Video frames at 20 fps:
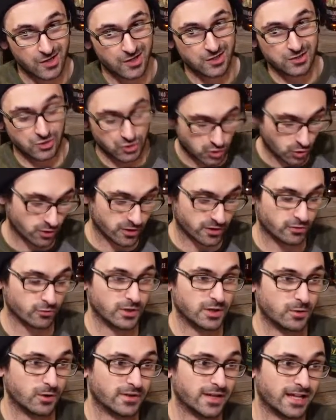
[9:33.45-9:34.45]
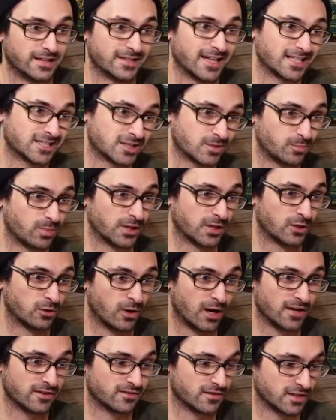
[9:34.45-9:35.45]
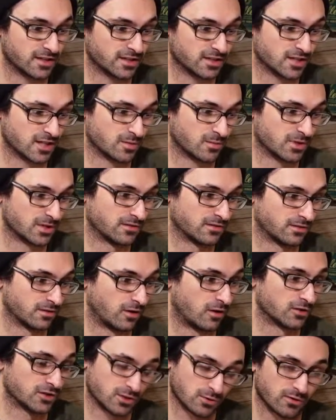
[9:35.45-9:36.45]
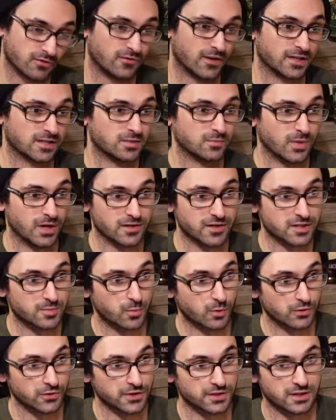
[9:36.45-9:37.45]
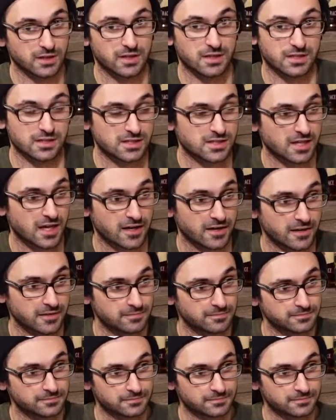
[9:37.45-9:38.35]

So Jordan Greenway, that's the player who I think is going to be also affected by this Boldy signing.